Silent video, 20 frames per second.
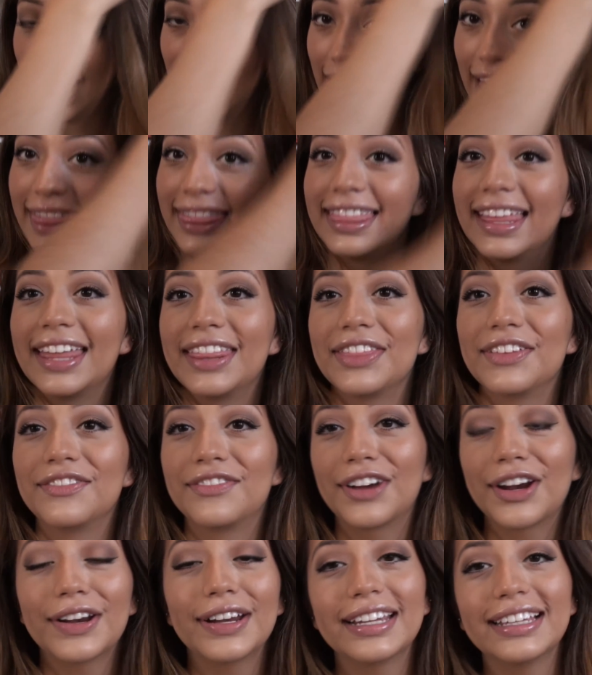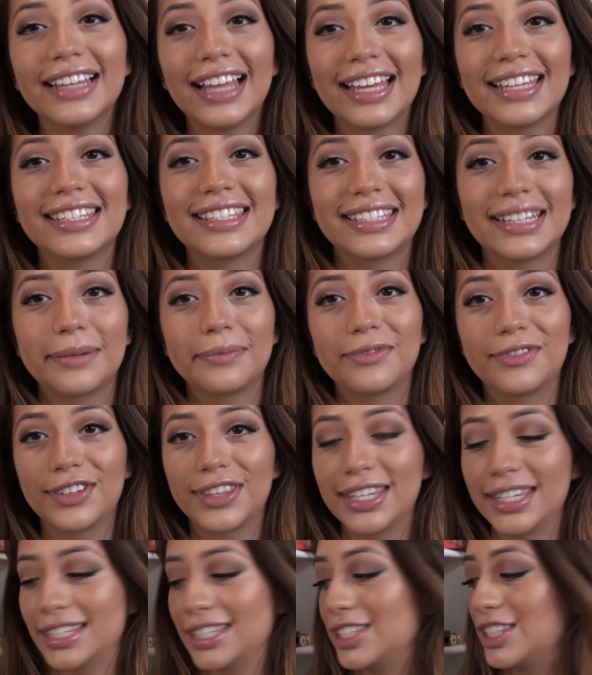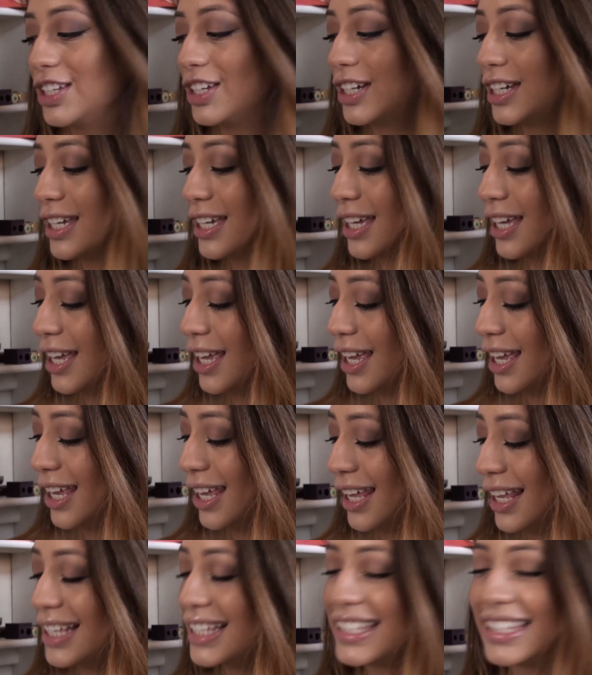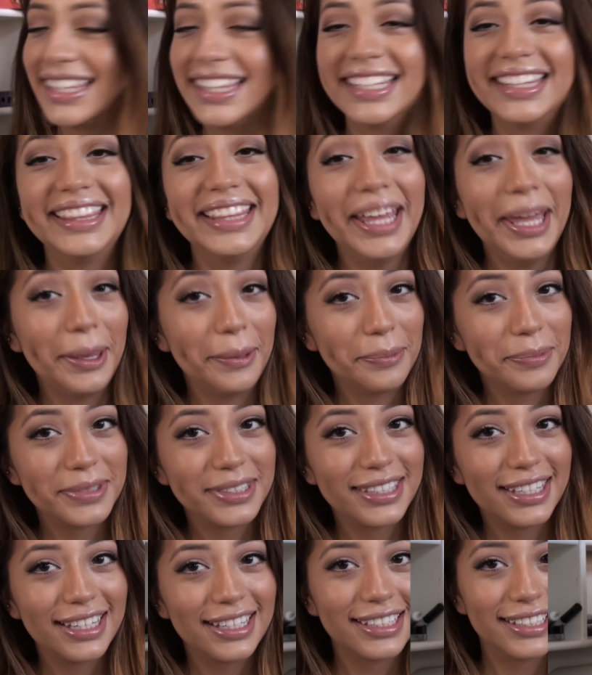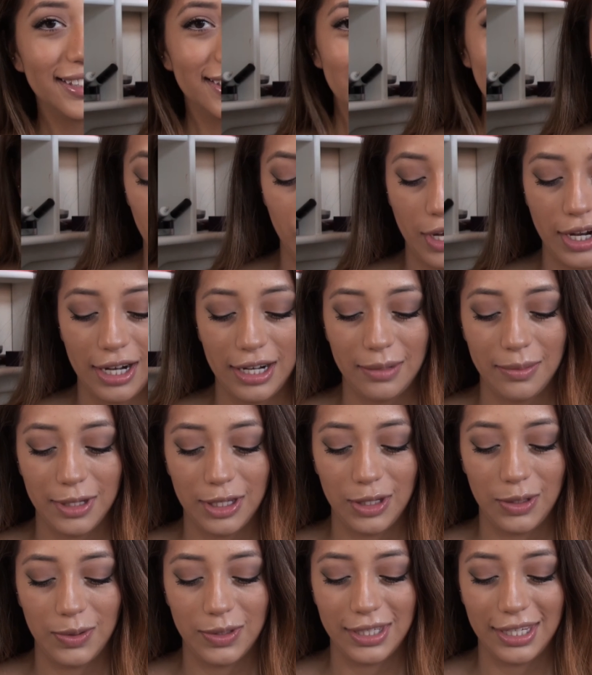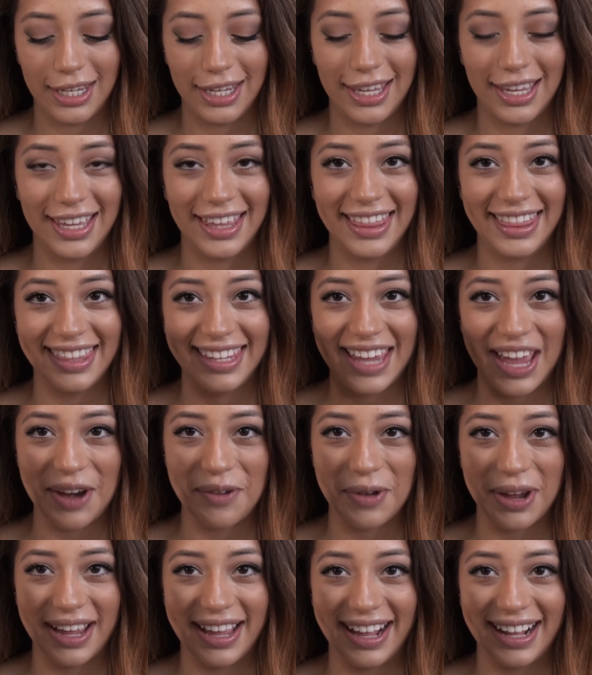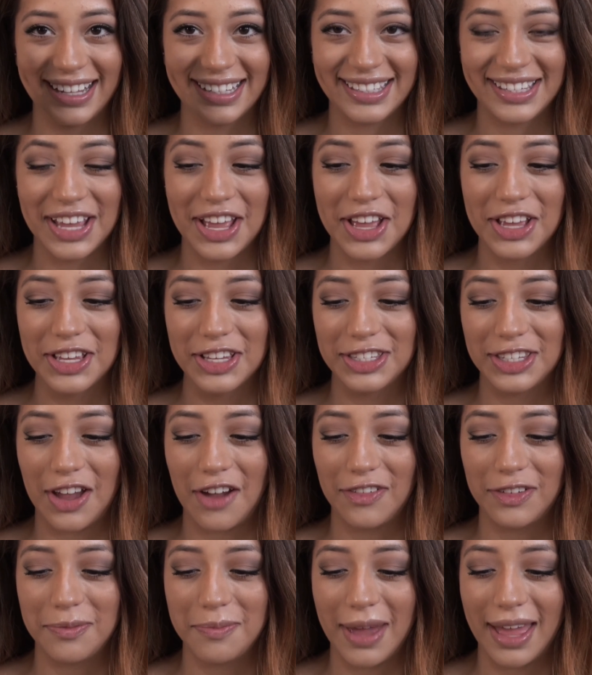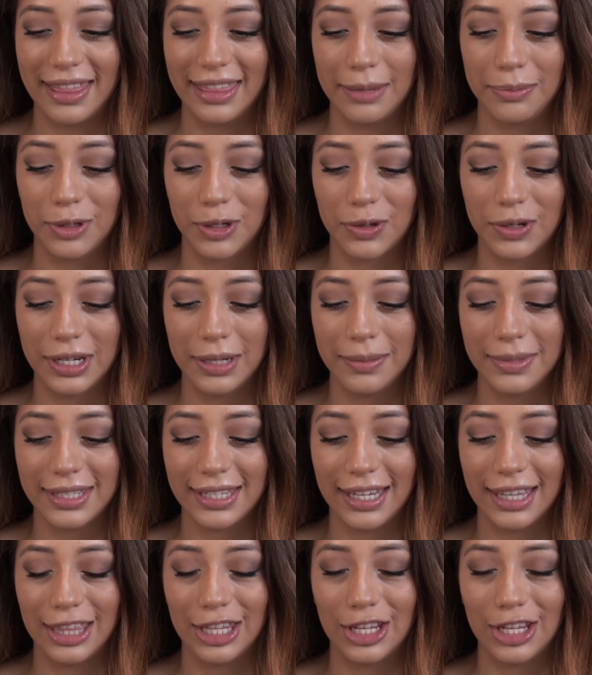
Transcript: And then the very last step for this look is the lips. So we are going to be using the NYX Soft Matte Lip Creams in